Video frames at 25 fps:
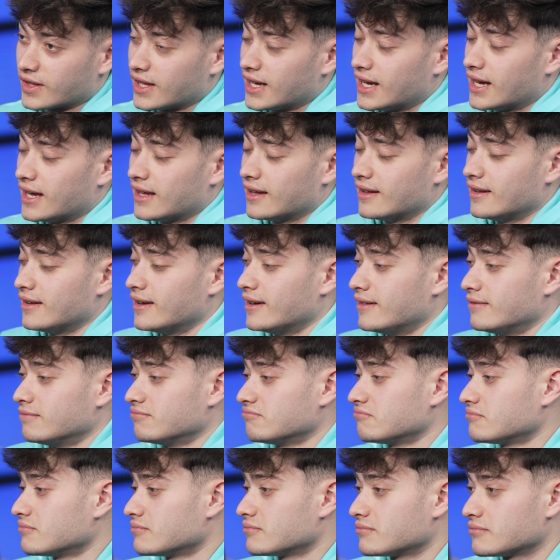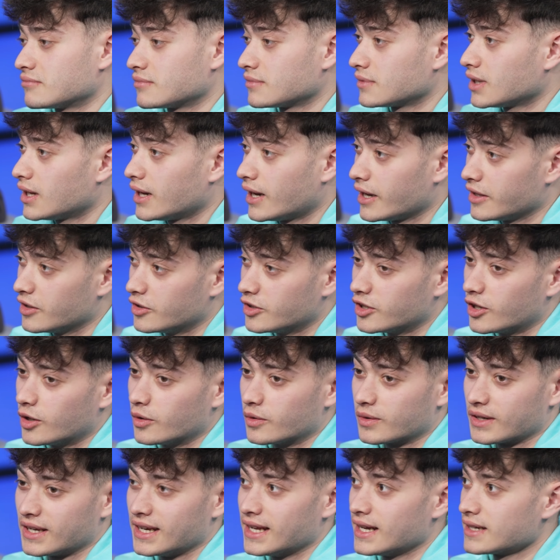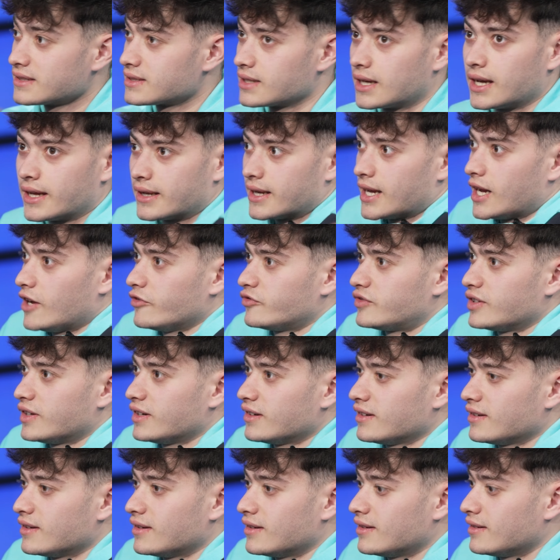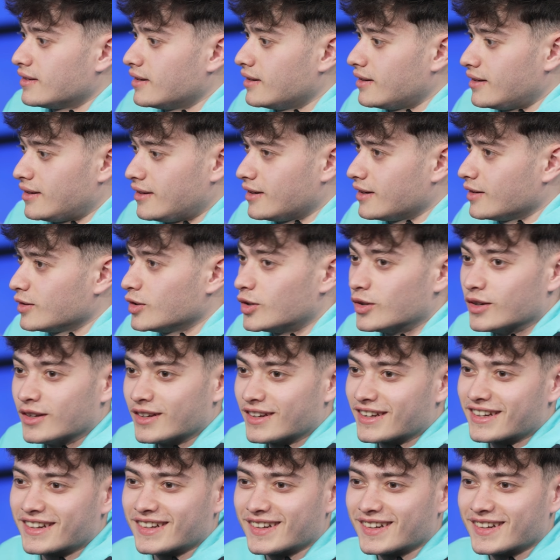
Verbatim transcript: that, I don't know, relax, and after goal.